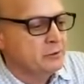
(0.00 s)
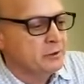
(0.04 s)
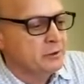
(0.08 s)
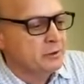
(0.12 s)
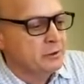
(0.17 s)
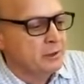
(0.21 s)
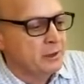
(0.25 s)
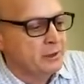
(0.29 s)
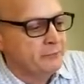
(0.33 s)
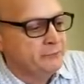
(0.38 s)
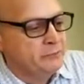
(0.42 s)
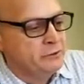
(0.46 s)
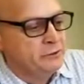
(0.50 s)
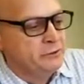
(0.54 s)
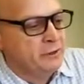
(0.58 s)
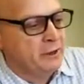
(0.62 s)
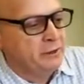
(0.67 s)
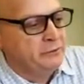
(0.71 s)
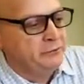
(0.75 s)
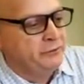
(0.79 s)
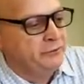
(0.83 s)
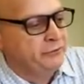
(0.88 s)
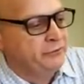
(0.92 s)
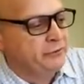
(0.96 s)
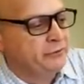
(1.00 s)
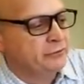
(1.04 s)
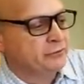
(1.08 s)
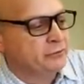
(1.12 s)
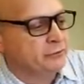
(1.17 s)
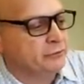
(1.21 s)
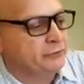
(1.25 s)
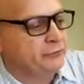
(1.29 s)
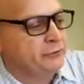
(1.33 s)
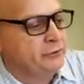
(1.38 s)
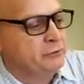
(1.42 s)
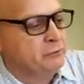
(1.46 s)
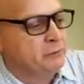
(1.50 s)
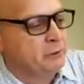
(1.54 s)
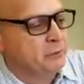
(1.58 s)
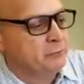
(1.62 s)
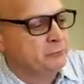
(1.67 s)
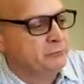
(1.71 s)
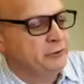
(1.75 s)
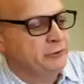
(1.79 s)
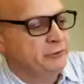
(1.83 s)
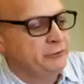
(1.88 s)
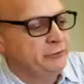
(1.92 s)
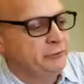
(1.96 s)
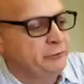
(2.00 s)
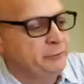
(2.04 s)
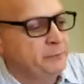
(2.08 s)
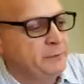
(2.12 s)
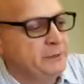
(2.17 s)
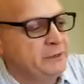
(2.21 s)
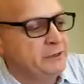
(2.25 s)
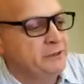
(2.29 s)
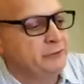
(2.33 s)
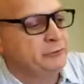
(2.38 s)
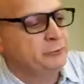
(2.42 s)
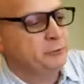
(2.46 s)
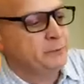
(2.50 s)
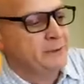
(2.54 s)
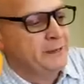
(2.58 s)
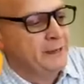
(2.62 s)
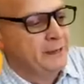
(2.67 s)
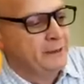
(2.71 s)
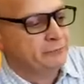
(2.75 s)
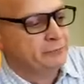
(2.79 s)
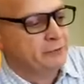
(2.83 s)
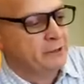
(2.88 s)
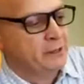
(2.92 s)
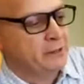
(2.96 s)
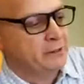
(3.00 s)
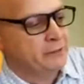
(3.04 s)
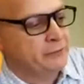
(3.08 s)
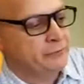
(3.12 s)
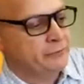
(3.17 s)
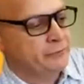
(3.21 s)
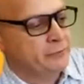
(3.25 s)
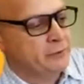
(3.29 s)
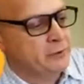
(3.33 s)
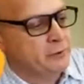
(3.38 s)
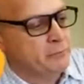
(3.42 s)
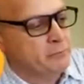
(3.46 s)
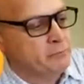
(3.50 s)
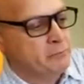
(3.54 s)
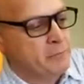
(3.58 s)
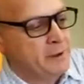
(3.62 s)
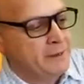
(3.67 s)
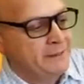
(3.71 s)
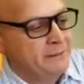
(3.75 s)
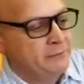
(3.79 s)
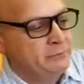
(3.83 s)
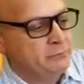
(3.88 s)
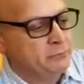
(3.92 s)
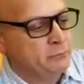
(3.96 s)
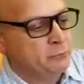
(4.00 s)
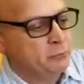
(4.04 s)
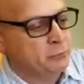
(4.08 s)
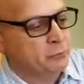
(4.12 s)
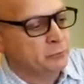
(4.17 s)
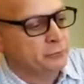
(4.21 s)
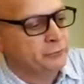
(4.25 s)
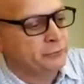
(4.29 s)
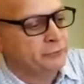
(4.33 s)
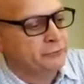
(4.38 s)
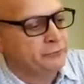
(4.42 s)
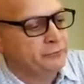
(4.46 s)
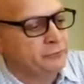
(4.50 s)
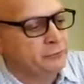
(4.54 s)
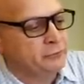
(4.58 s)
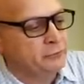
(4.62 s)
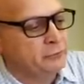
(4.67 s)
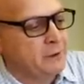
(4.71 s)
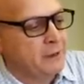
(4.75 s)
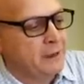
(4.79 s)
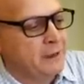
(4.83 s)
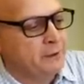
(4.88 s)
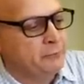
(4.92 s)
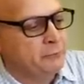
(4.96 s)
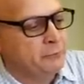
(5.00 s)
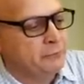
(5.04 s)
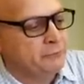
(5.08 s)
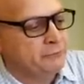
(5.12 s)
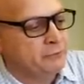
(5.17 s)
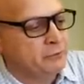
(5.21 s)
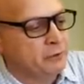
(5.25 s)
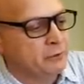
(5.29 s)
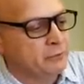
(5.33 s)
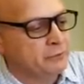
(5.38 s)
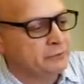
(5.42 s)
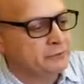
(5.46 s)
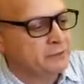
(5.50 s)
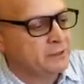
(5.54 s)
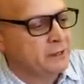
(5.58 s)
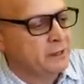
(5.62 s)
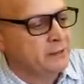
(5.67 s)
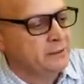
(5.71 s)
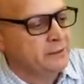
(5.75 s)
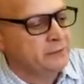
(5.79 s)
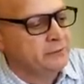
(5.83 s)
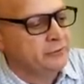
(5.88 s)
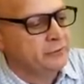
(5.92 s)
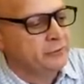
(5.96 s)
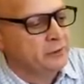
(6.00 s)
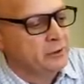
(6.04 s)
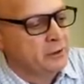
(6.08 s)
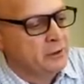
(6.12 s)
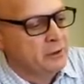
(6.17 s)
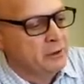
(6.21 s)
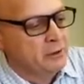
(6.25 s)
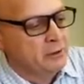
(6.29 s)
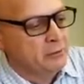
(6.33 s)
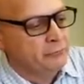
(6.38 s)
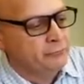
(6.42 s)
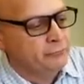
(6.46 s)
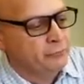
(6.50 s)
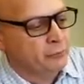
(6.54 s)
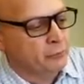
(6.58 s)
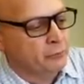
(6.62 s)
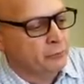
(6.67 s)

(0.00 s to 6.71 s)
If you notice, it's got two options, because we have colours for the main waterfall, and we've got colours for the